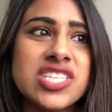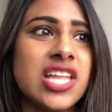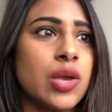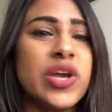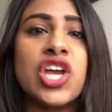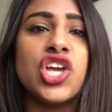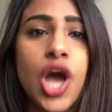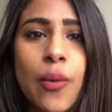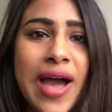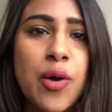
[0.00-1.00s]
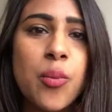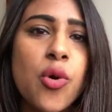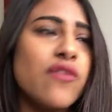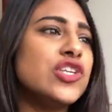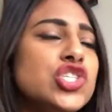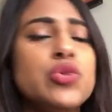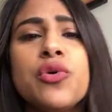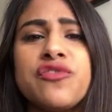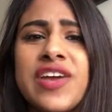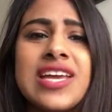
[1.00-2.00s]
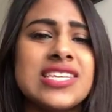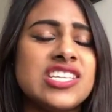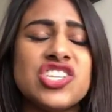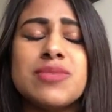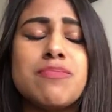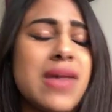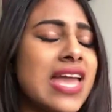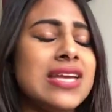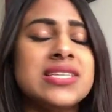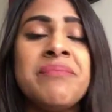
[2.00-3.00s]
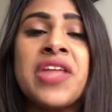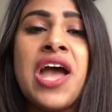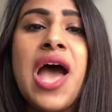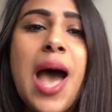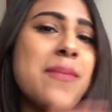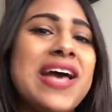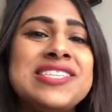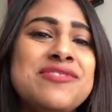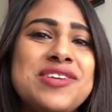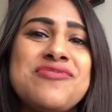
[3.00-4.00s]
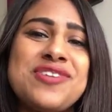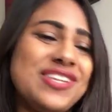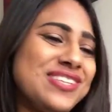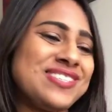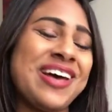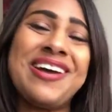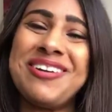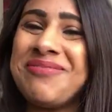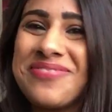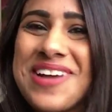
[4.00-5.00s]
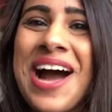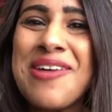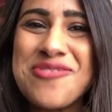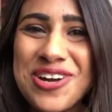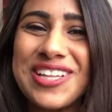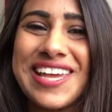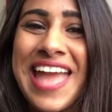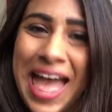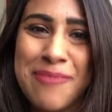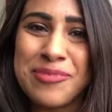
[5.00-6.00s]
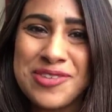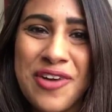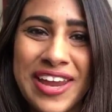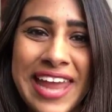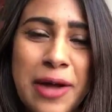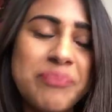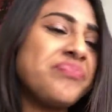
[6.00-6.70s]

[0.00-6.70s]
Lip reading: Like, we can go out more and more things, and it's just made a massive difference. So I'm really happy right now.